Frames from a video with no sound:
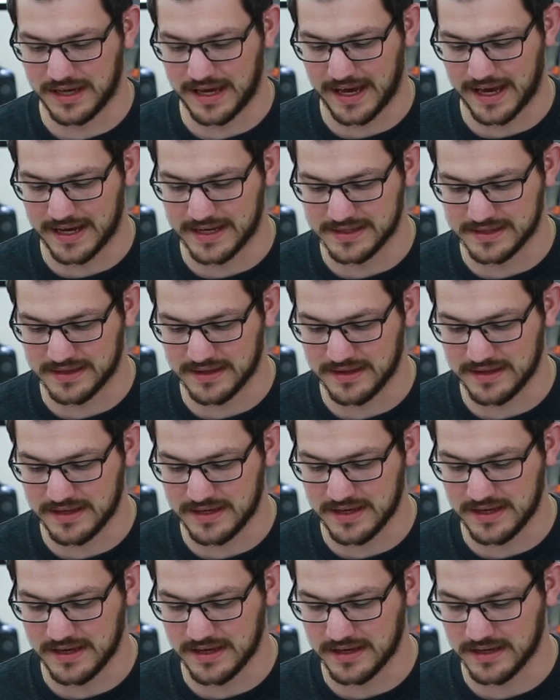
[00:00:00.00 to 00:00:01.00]
as
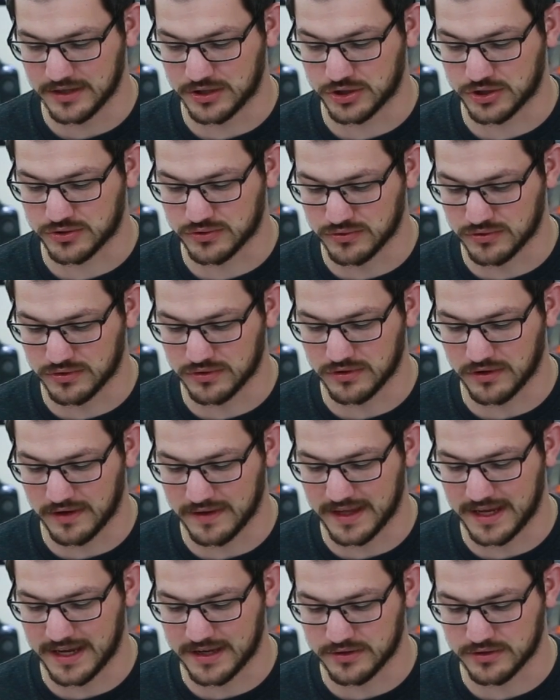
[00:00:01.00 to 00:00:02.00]
the extruder
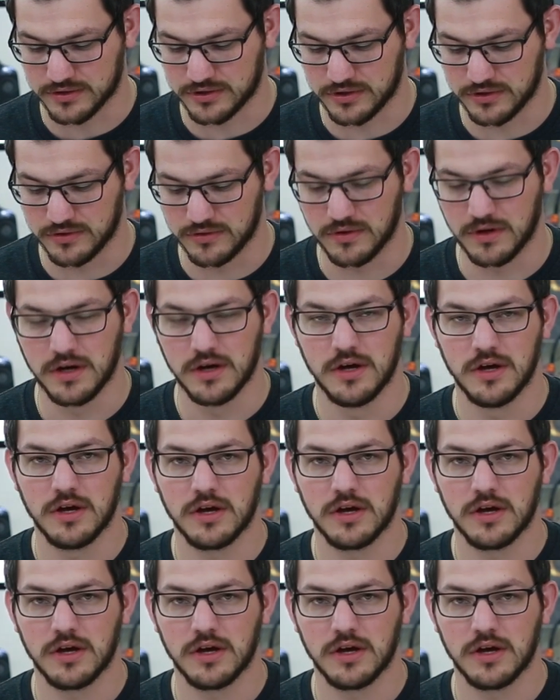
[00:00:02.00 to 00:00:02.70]
on that Ender 2